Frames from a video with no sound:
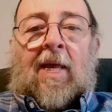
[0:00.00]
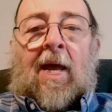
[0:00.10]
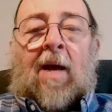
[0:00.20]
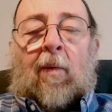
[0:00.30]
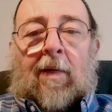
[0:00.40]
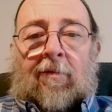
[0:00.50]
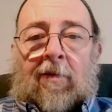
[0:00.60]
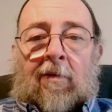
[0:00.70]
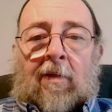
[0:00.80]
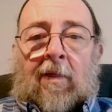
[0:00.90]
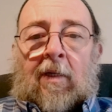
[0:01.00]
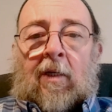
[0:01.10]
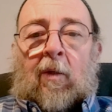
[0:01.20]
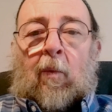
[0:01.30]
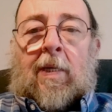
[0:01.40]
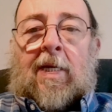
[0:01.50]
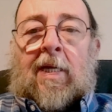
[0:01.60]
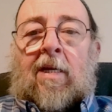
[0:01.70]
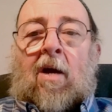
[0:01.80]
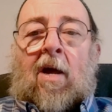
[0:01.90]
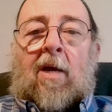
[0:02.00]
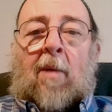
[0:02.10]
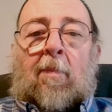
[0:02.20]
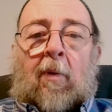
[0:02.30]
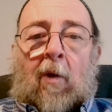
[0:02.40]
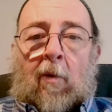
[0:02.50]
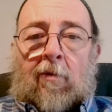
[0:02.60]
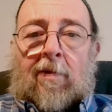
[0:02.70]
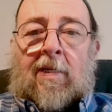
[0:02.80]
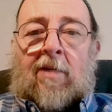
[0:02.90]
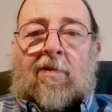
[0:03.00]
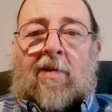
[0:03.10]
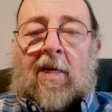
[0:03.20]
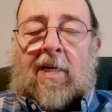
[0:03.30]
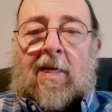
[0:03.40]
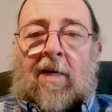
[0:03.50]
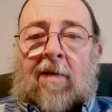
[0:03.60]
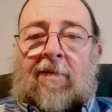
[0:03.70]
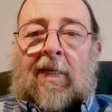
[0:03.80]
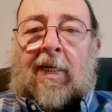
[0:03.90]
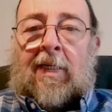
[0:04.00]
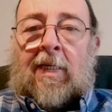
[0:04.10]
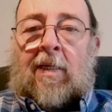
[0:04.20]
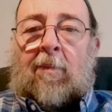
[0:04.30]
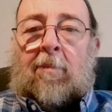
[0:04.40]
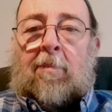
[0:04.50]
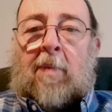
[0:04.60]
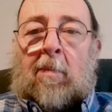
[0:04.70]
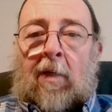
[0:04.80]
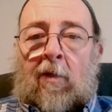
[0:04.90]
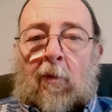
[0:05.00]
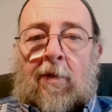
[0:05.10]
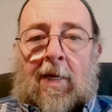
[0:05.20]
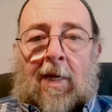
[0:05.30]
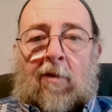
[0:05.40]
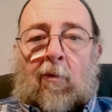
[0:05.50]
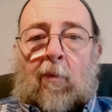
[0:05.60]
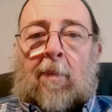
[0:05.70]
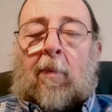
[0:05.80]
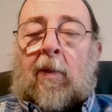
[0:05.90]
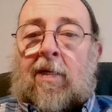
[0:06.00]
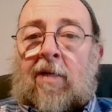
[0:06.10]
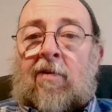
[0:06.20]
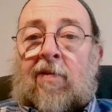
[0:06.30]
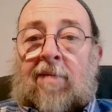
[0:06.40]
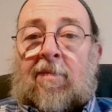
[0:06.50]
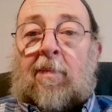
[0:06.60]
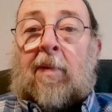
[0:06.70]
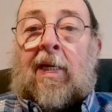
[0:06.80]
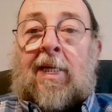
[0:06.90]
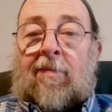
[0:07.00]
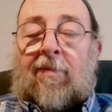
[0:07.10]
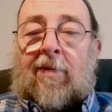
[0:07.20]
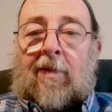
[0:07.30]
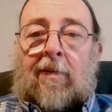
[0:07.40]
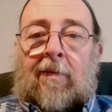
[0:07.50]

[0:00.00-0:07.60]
However, we cannot approach the study of any biblical text with preconceived beliefs.